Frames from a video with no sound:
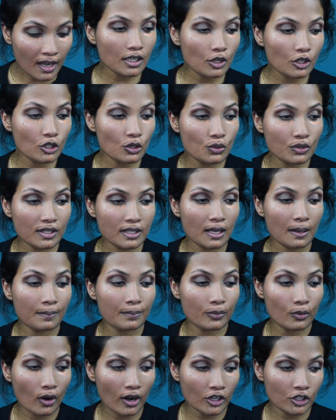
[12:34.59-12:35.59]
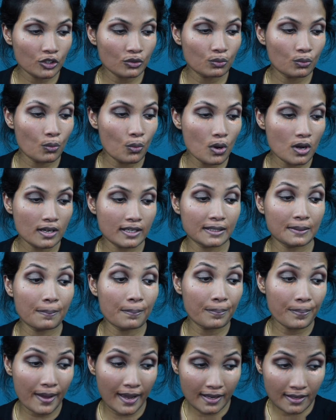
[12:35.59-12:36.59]
Using a brush works
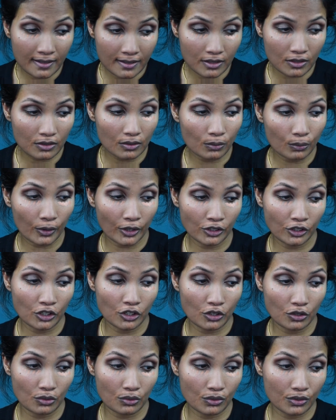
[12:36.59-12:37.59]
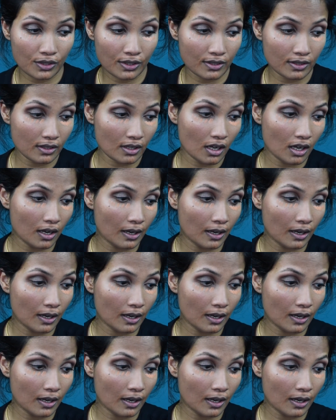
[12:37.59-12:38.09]
best when you use